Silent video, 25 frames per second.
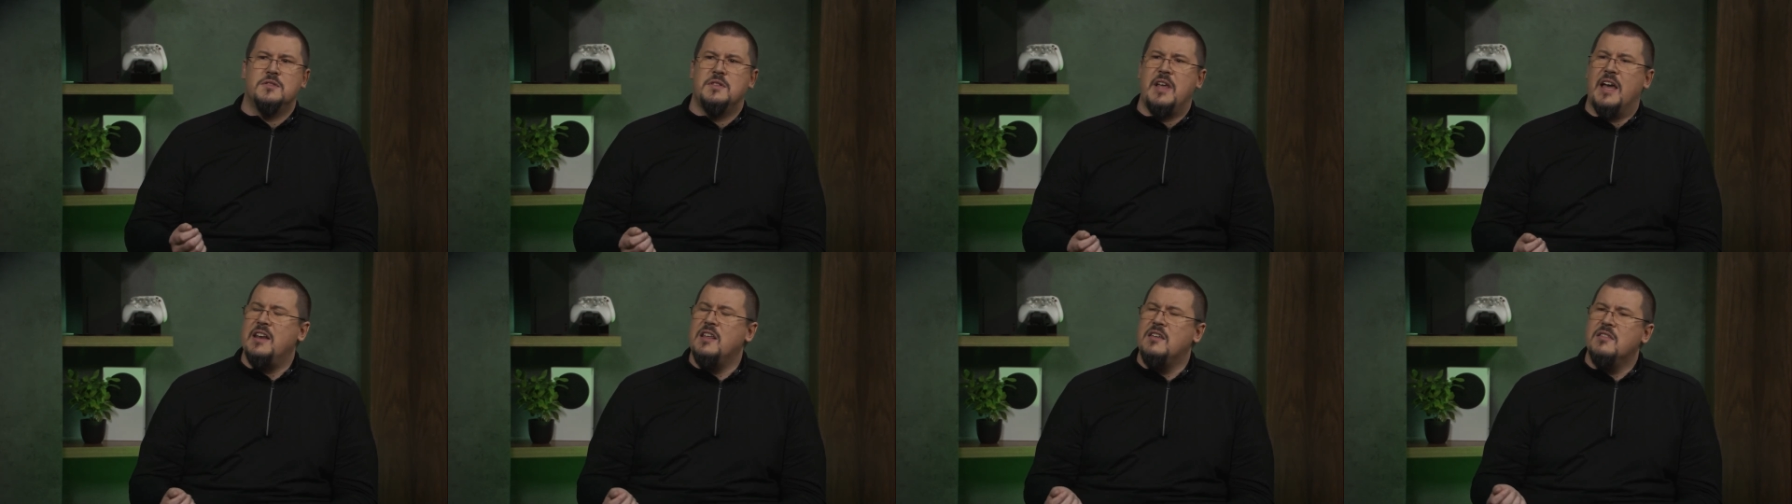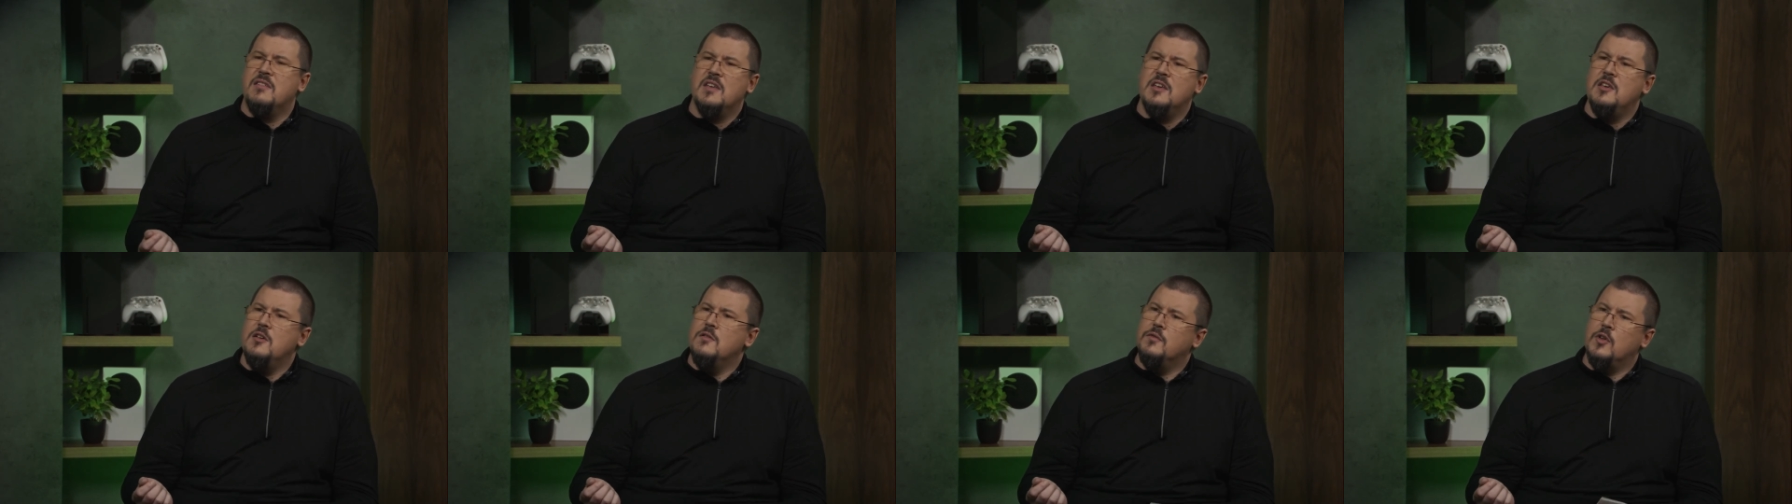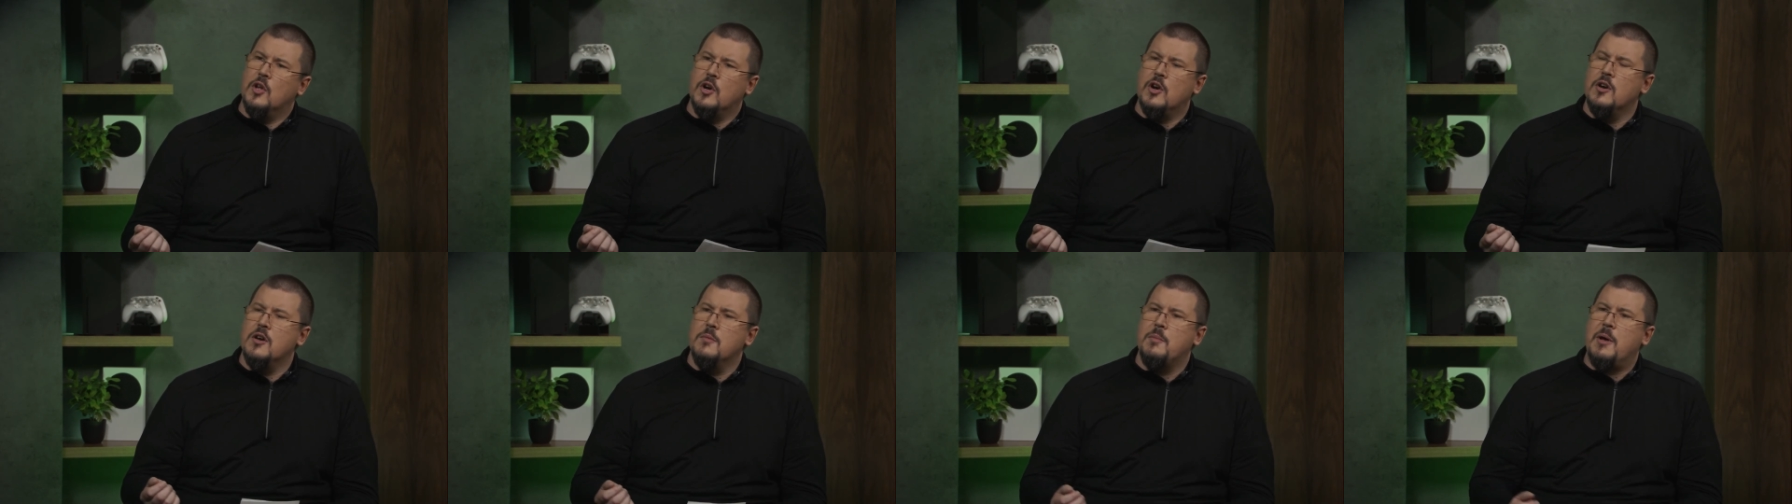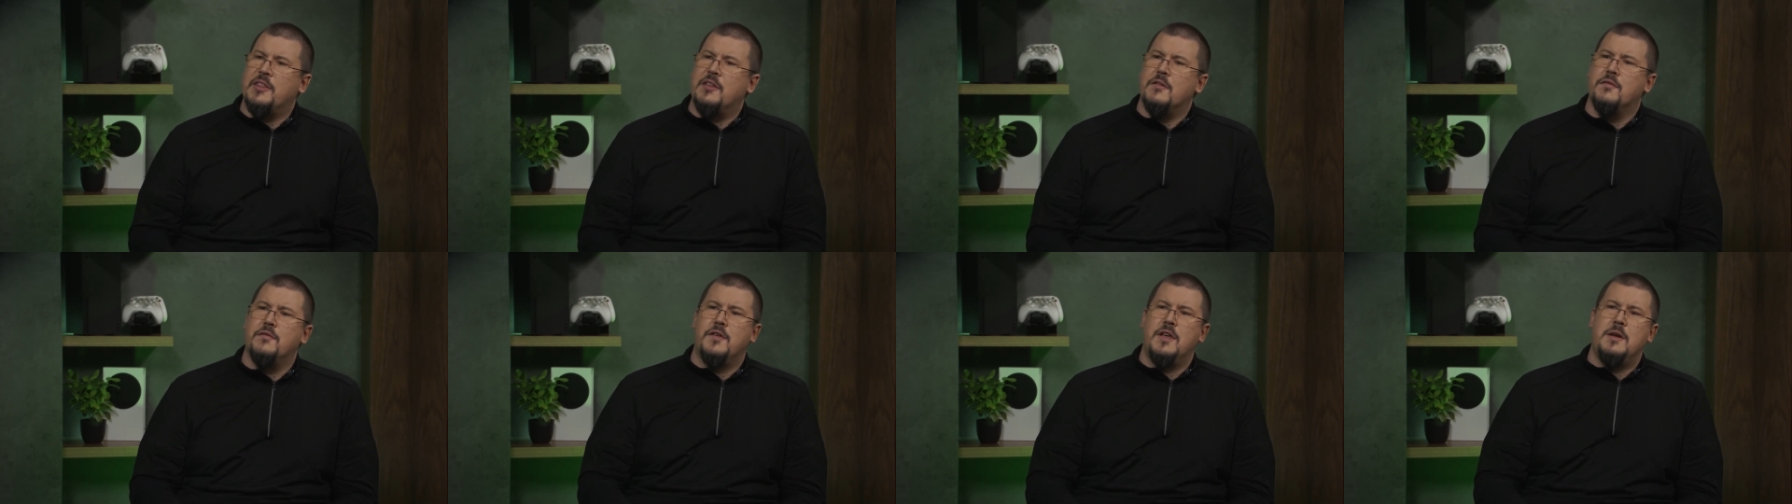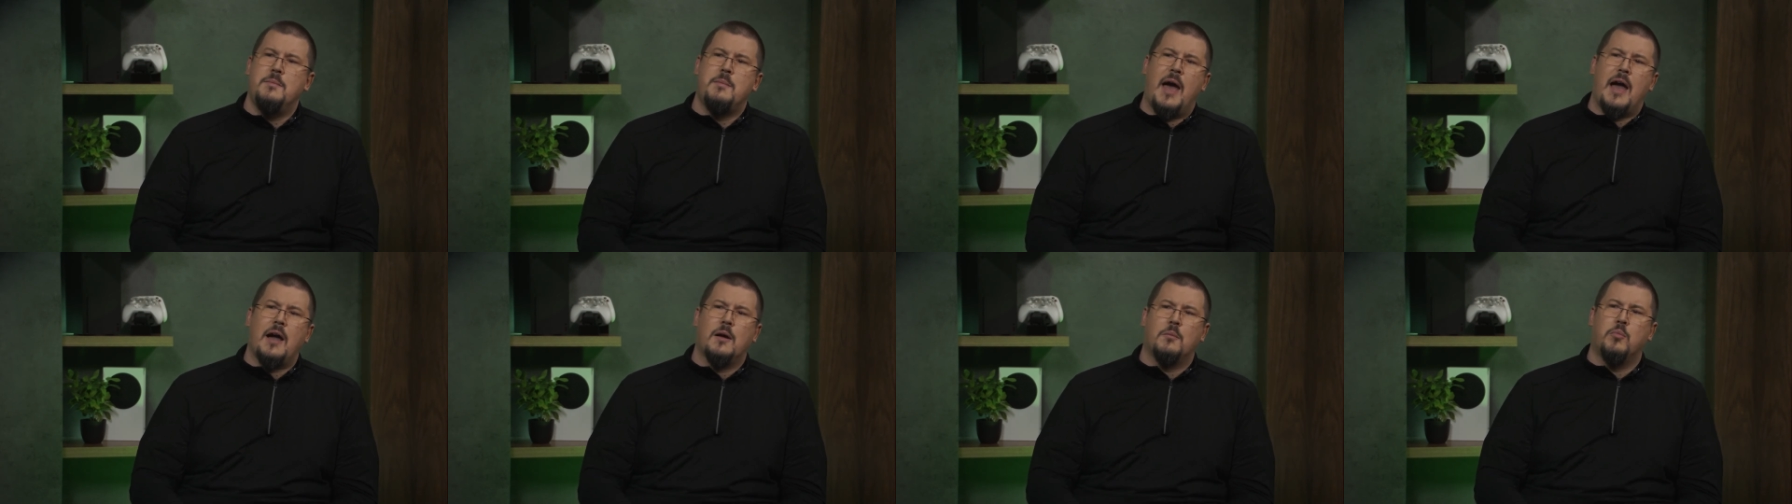anything you've learned about the mm-hmm.
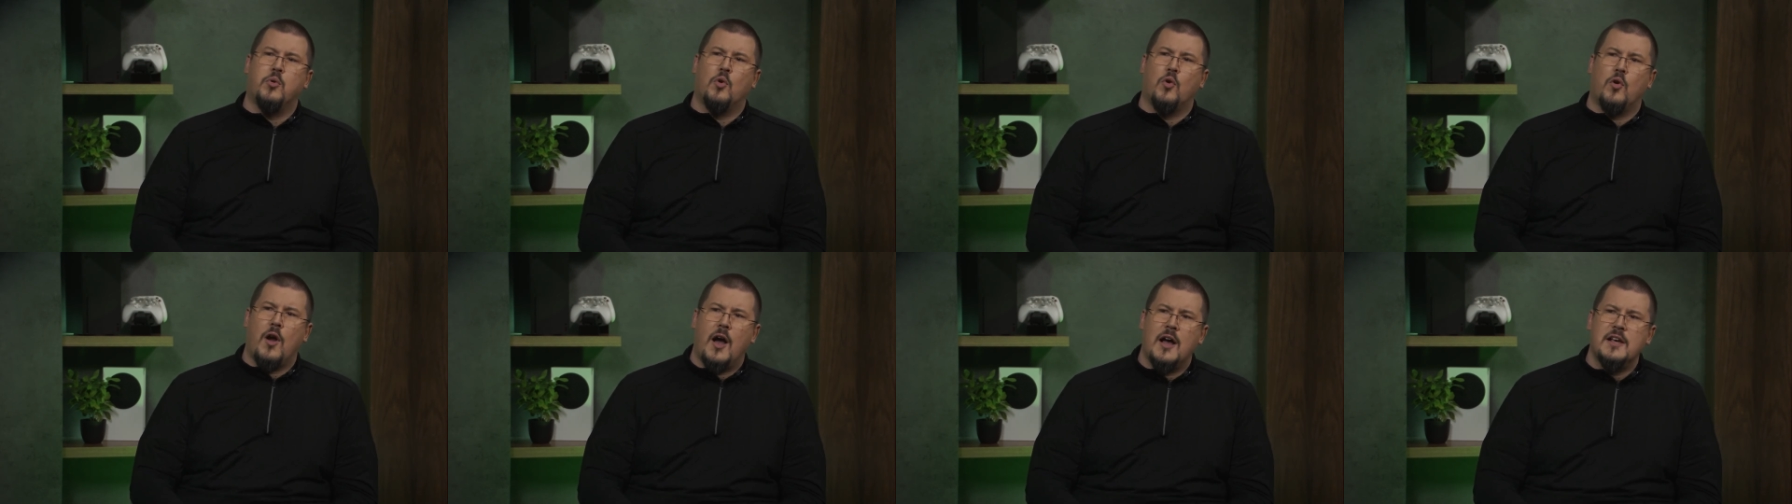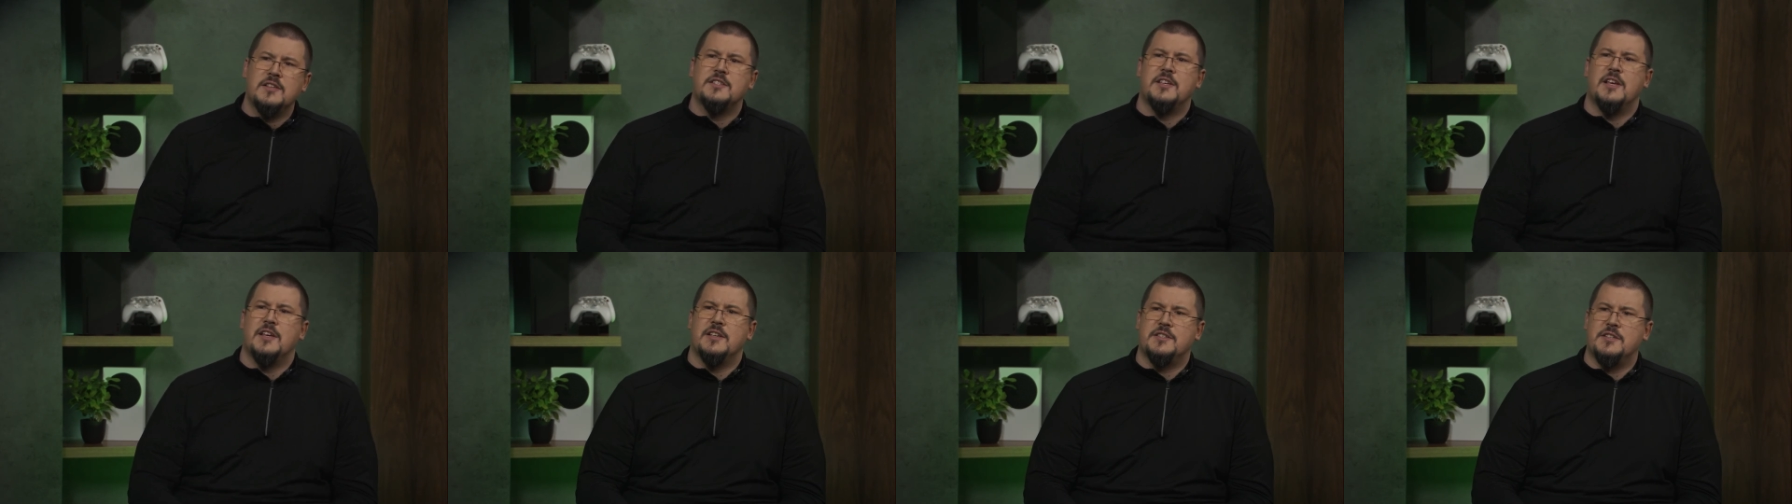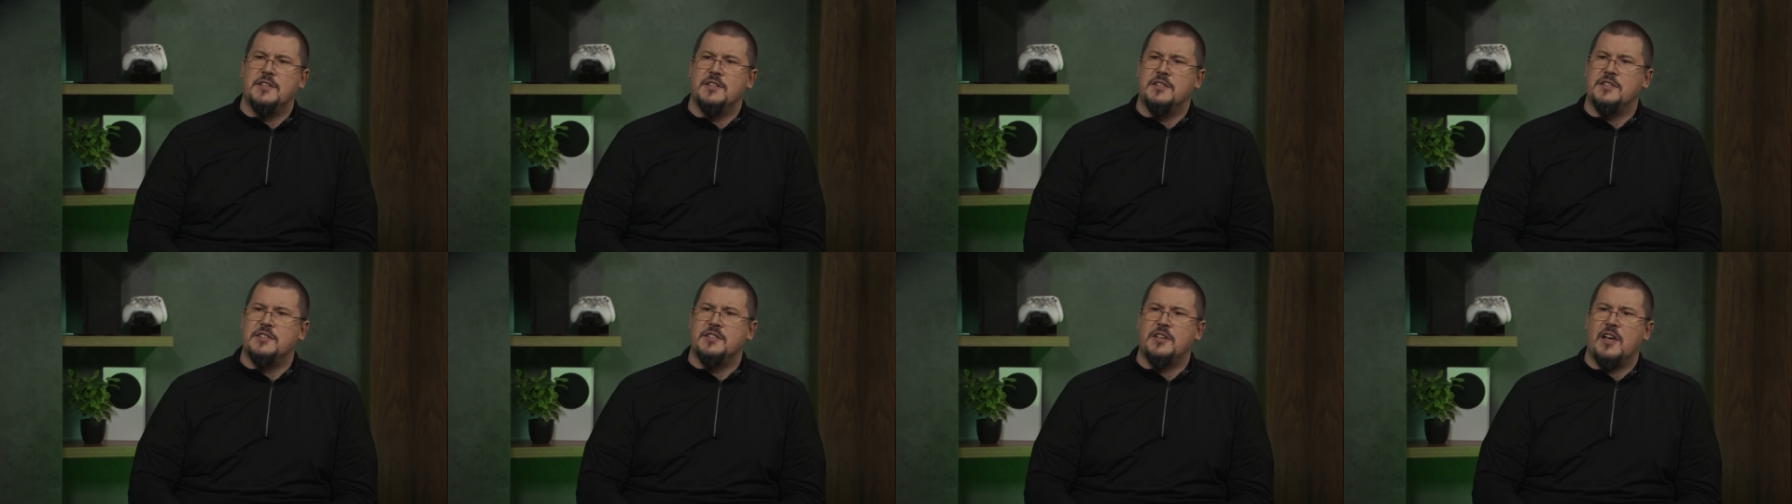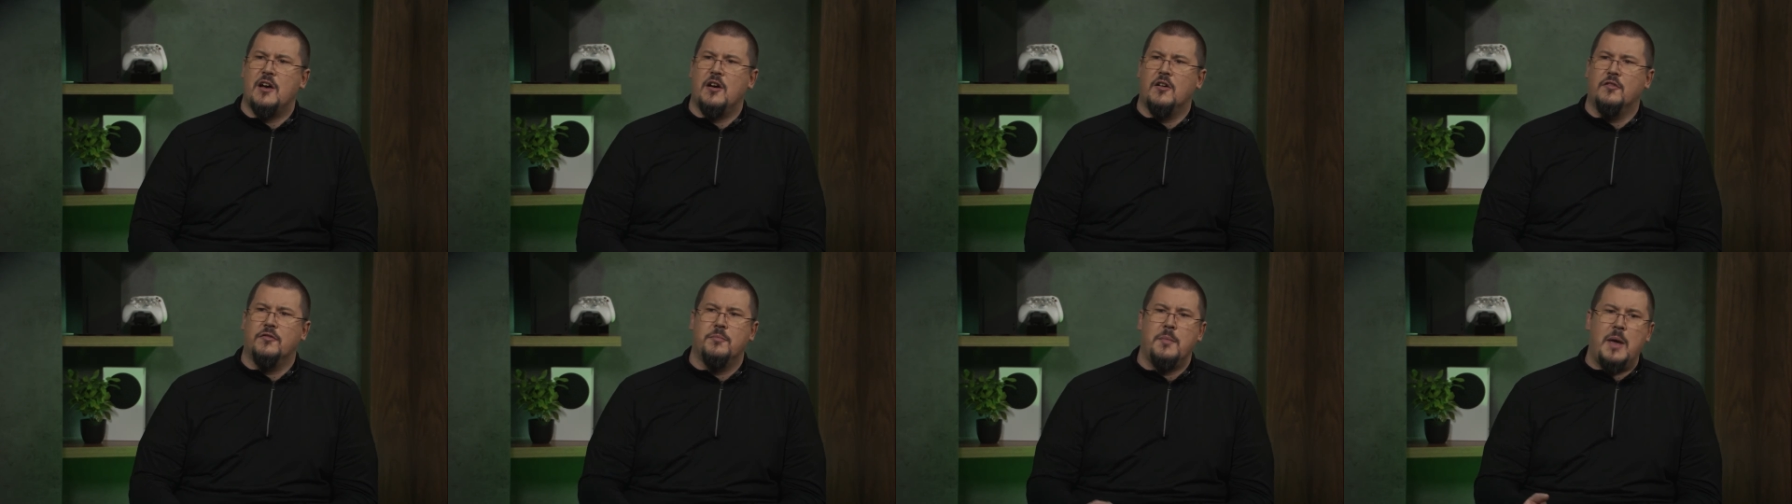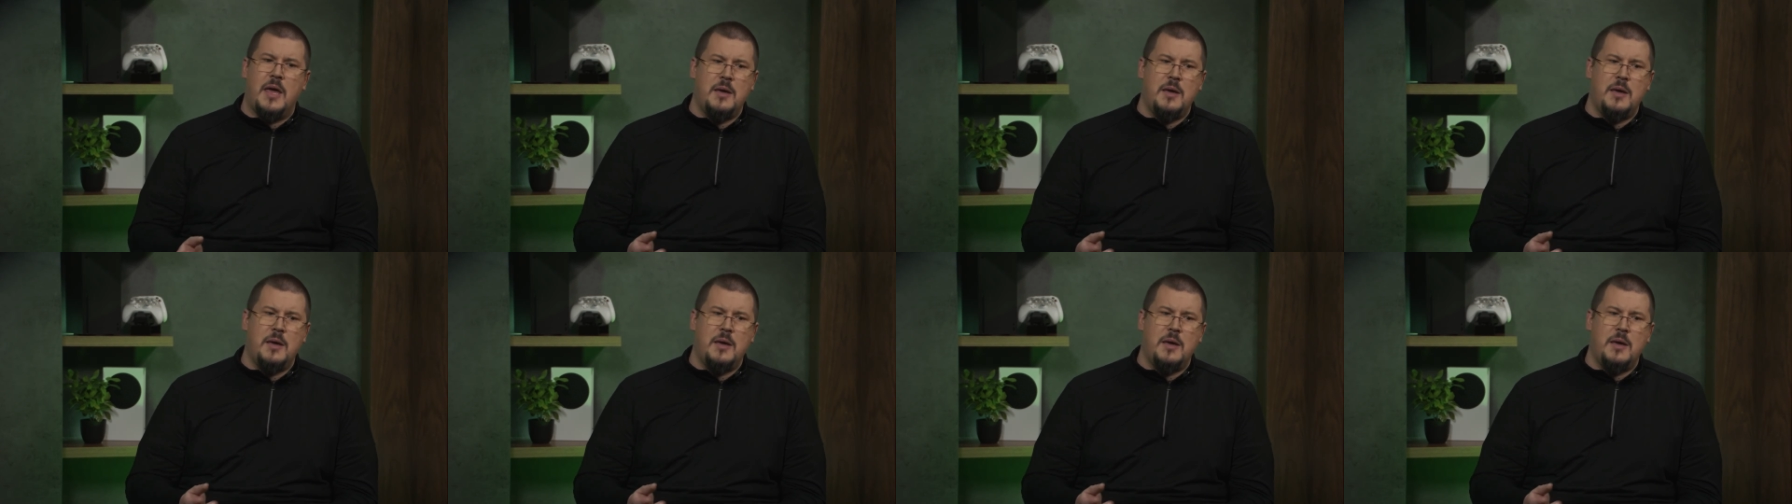feedback process itself,